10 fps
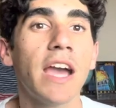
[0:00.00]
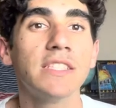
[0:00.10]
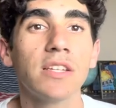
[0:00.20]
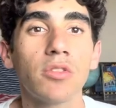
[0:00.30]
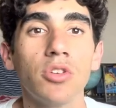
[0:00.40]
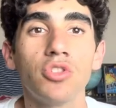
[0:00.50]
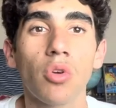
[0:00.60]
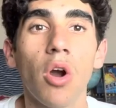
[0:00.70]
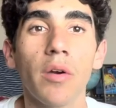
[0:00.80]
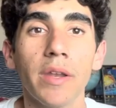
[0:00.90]
as it could
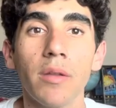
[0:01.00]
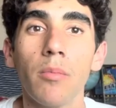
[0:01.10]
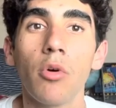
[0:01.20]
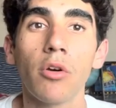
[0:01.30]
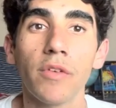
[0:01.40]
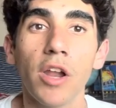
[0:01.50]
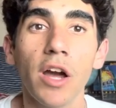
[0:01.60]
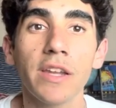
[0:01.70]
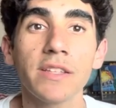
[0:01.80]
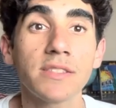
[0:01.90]
draw in more of an
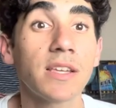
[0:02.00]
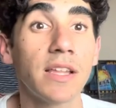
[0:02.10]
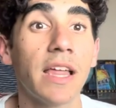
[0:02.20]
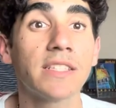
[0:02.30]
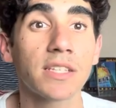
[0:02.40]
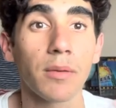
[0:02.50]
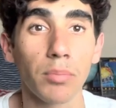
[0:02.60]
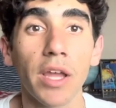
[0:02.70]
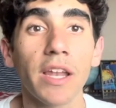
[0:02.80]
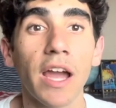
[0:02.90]
audience. That's a
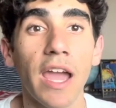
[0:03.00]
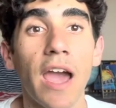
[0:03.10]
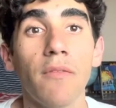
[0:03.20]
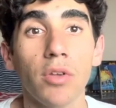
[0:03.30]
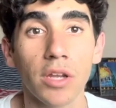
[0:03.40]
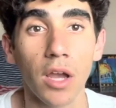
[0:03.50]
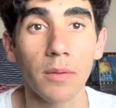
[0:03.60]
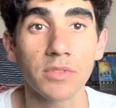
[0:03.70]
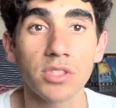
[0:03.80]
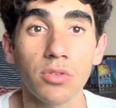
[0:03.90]
complaint I have when it
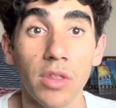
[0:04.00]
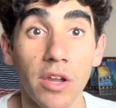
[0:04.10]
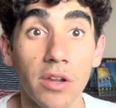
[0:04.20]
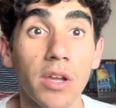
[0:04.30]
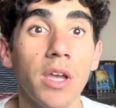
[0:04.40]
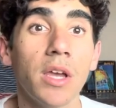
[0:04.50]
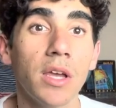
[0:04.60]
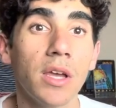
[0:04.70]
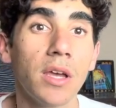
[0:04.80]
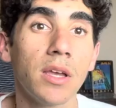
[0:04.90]
comes to their
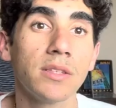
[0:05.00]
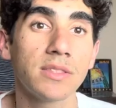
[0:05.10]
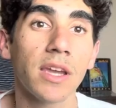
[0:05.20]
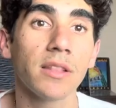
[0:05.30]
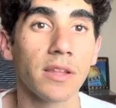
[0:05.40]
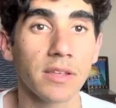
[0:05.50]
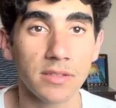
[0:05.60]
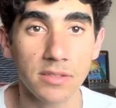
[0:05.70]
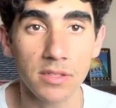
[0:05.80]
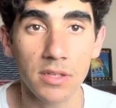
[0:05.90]
set list.